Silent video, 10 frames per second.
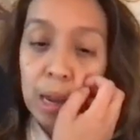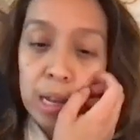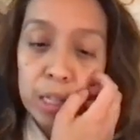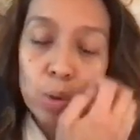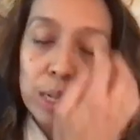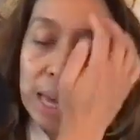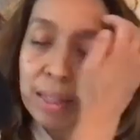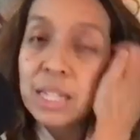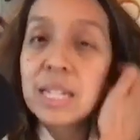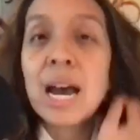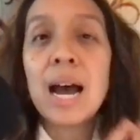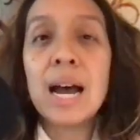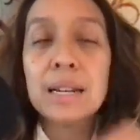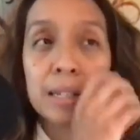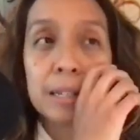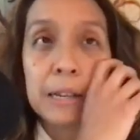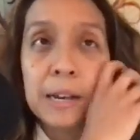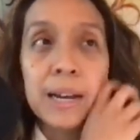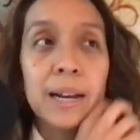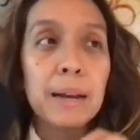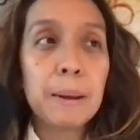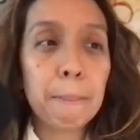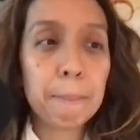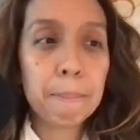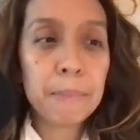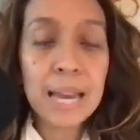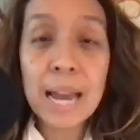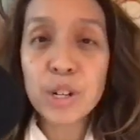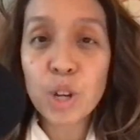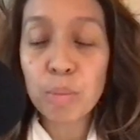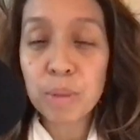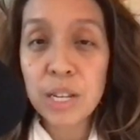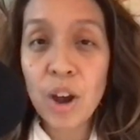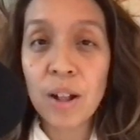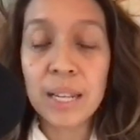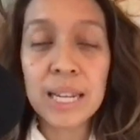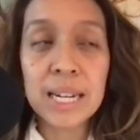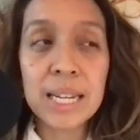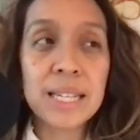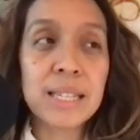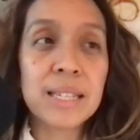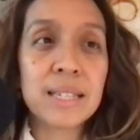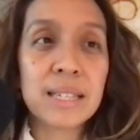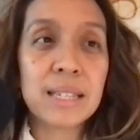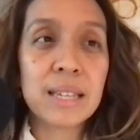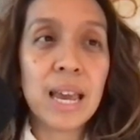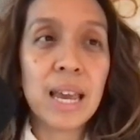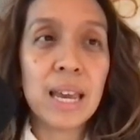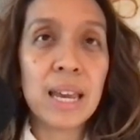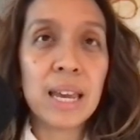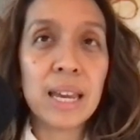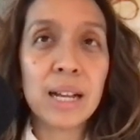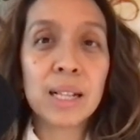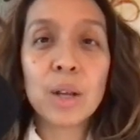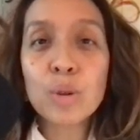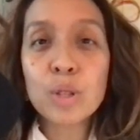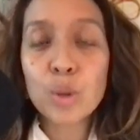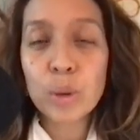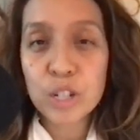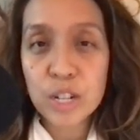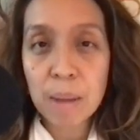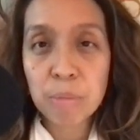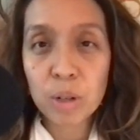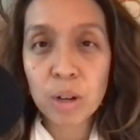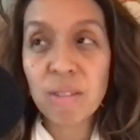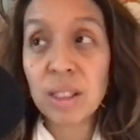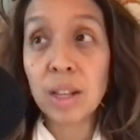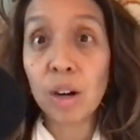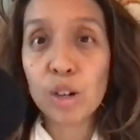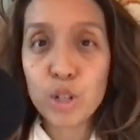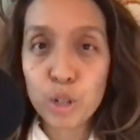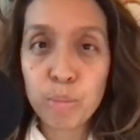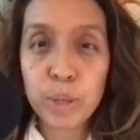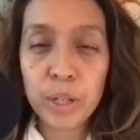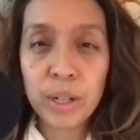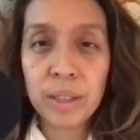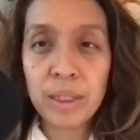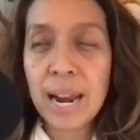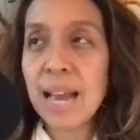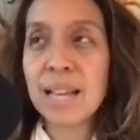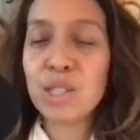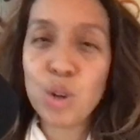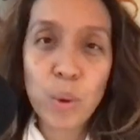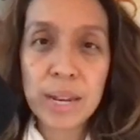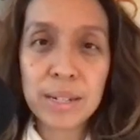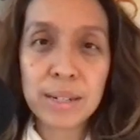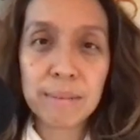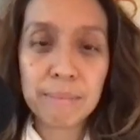So death is not um, the end all be all. It is a close to a chapter of a larger book that has no end.